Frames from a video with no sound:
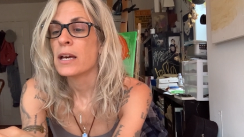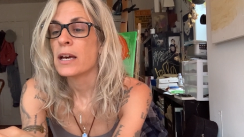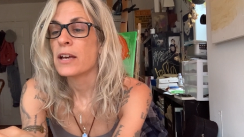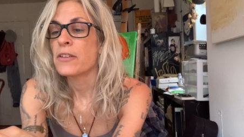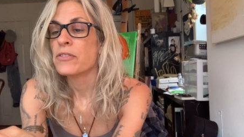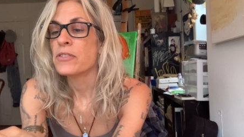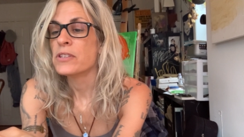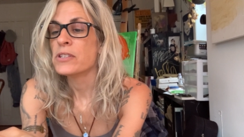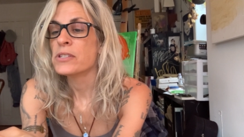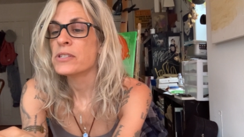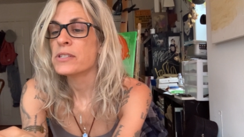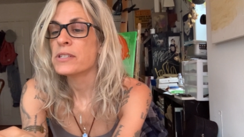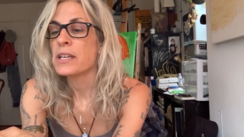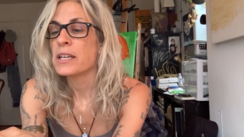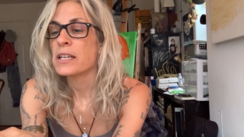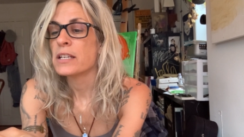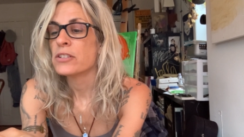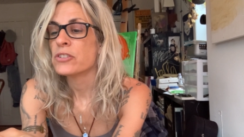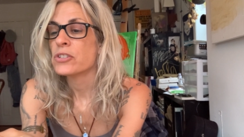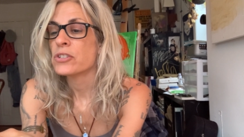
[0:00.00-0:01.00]
At this
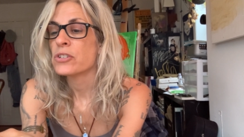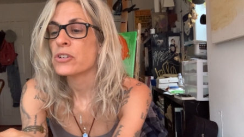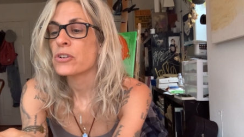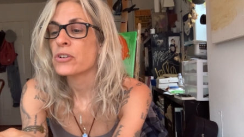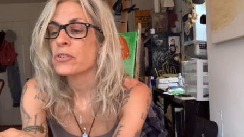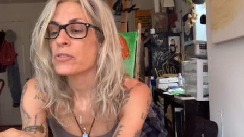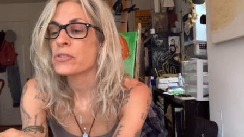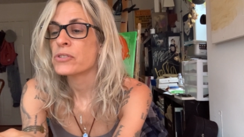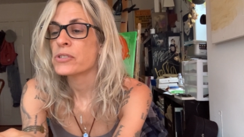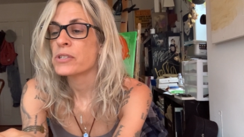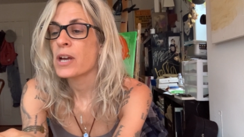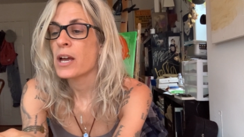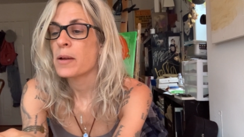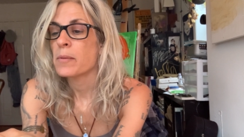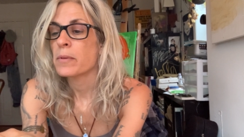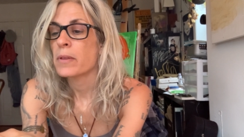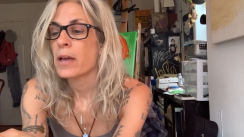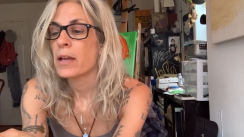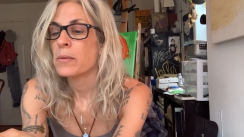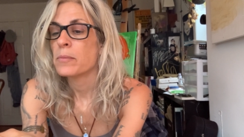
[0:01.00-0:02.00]
stage in Earth's
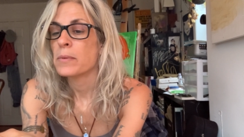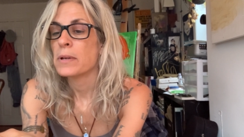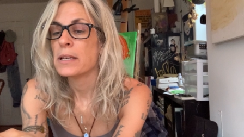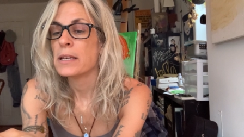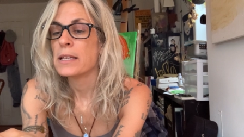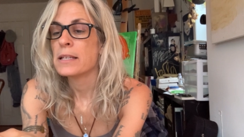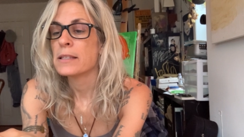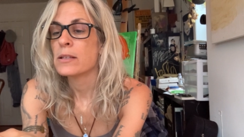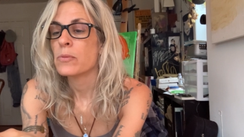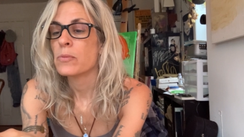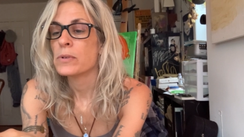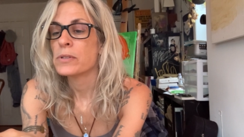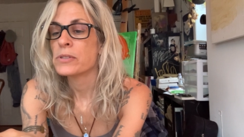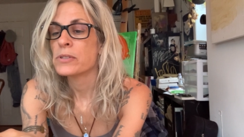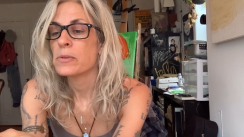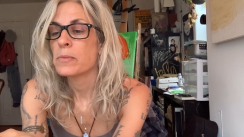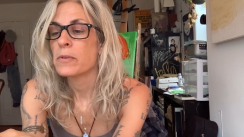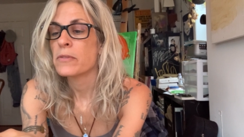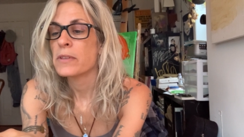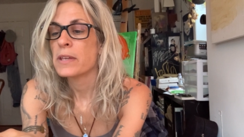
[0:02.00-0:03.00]
timeline, we need the
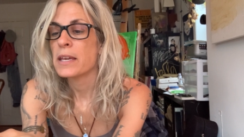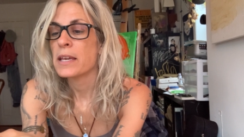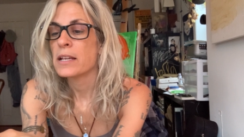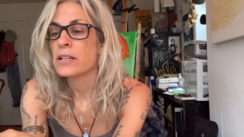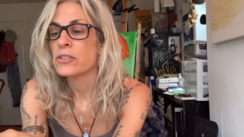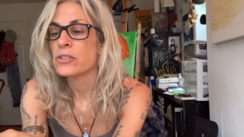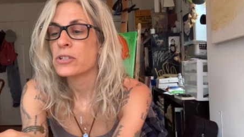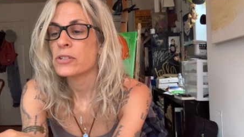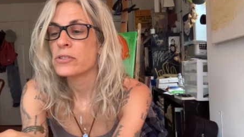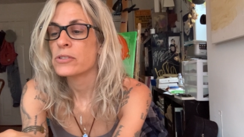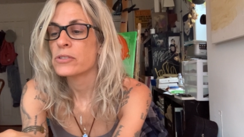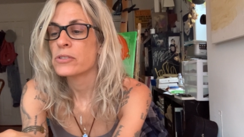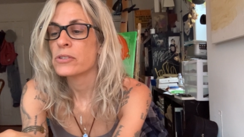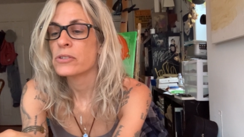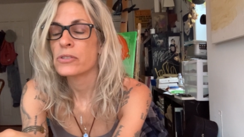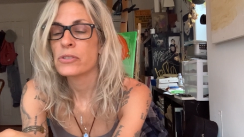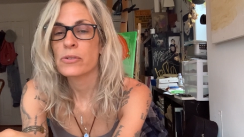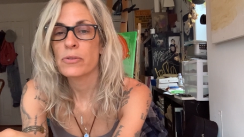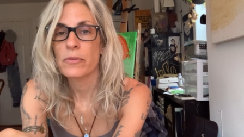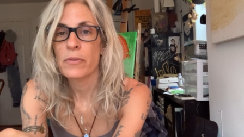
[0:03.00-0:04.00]
wisdom of the ancients to
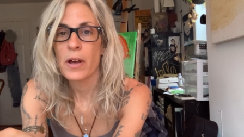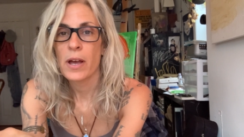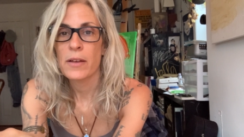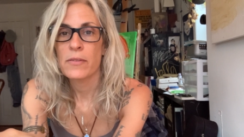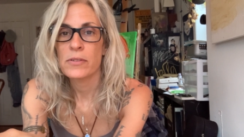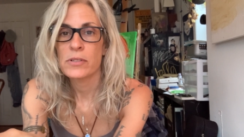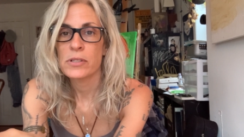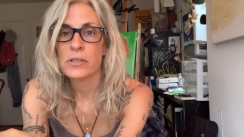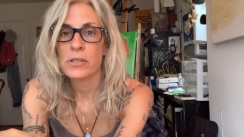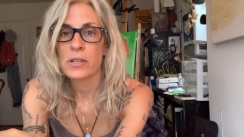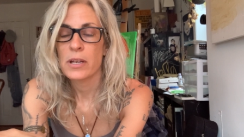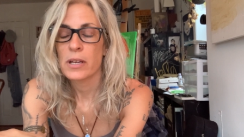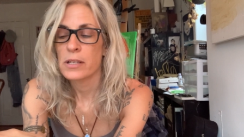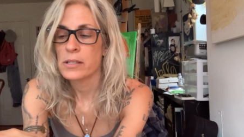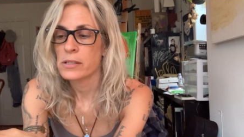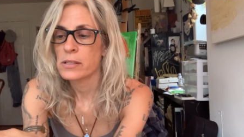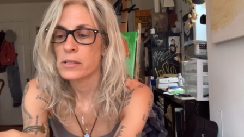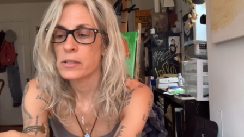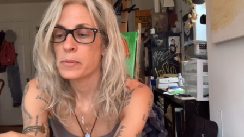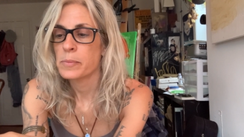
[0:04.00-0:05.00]
survive as,
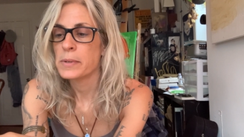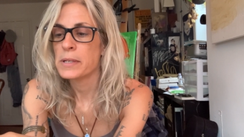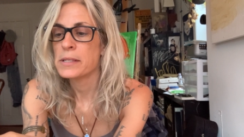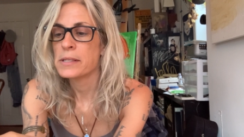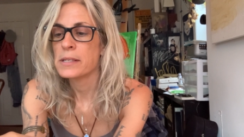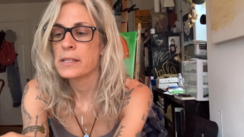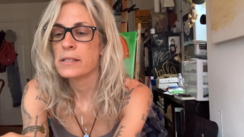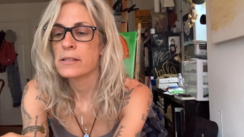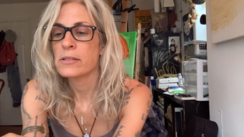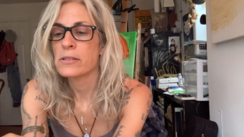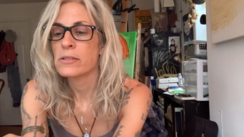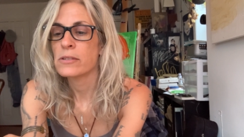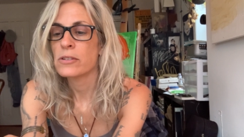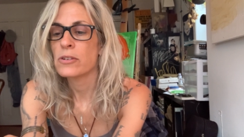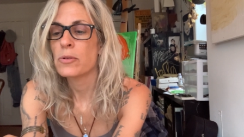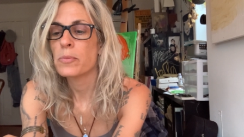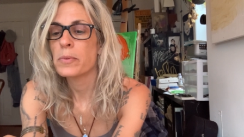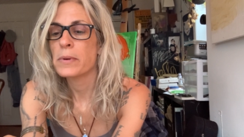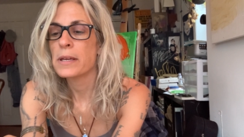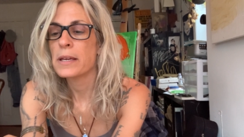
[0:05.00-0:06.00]
as a species.
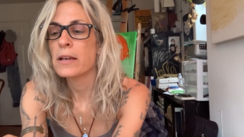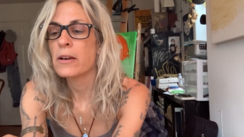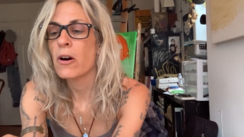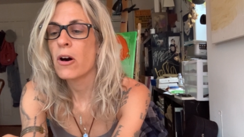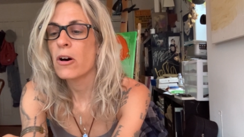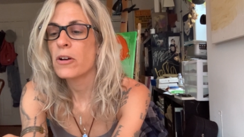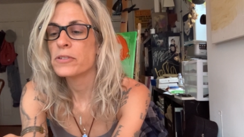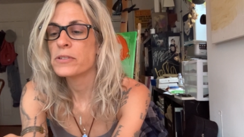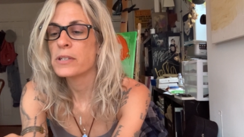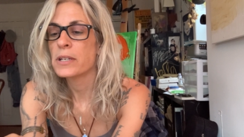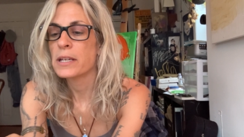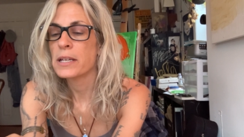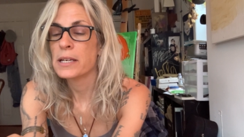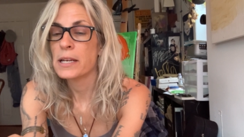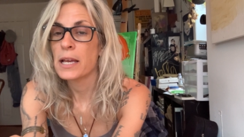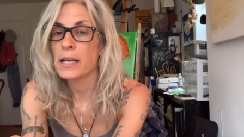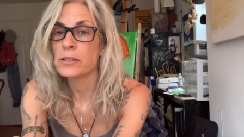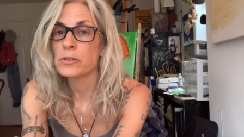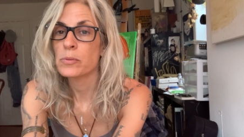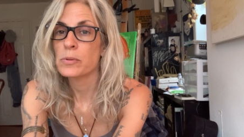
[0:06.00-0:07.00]
You're being called to
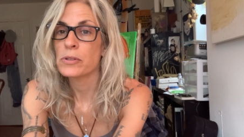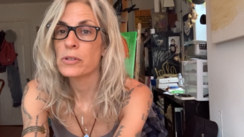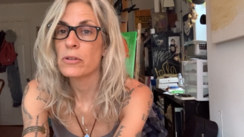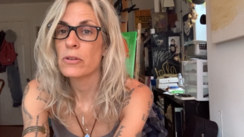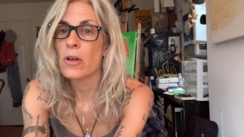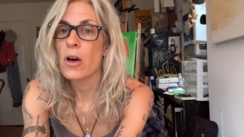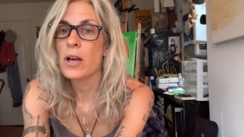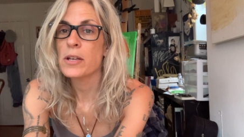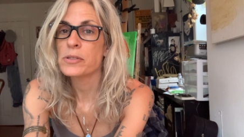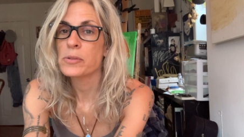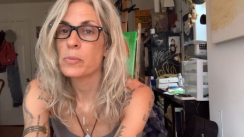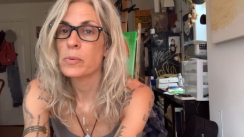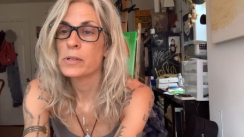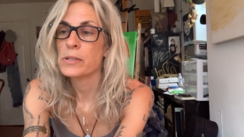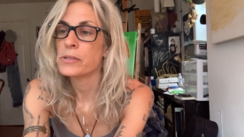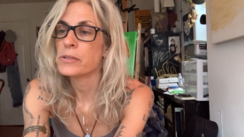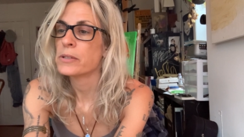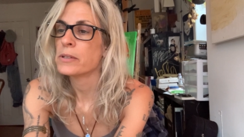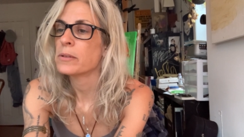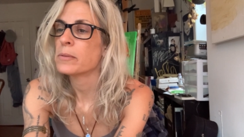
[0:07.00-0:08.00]
connect with the lost
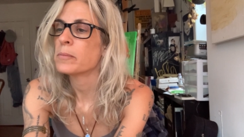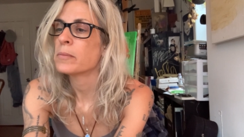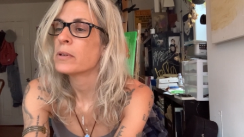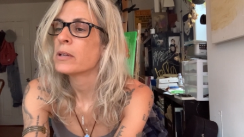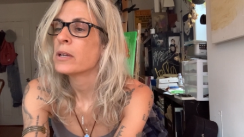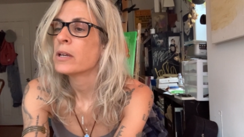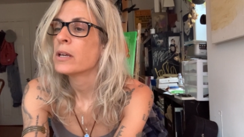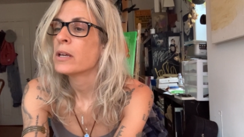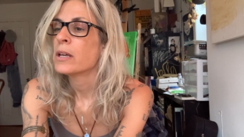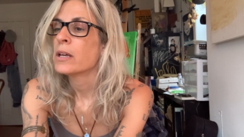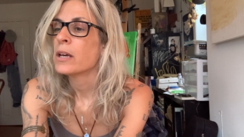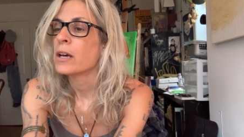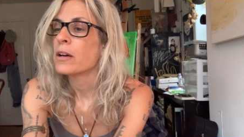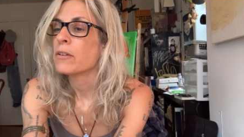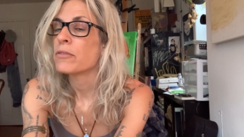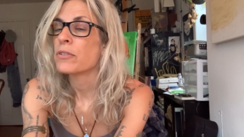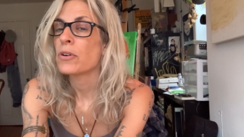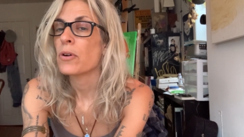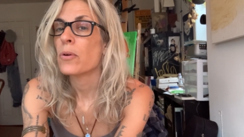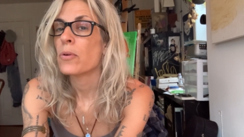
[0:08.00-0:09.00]
wisdom
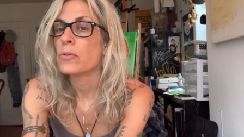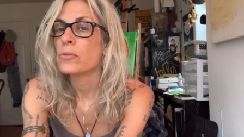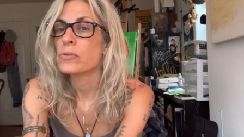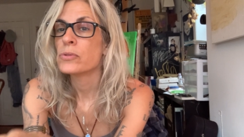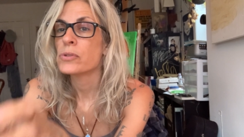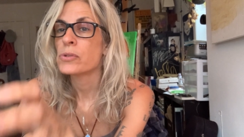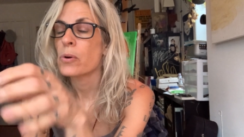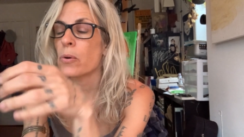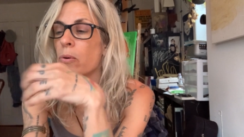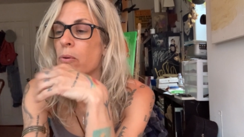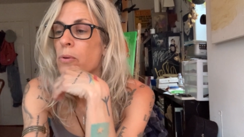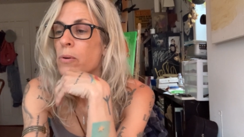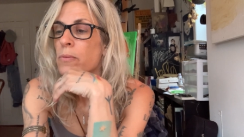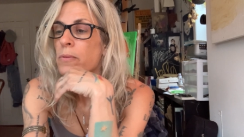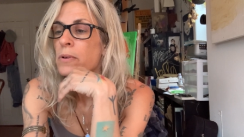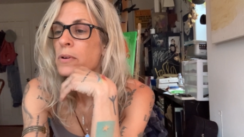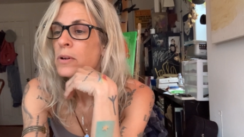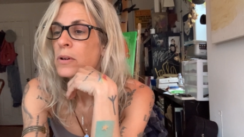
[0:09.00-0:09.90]
of your own soul.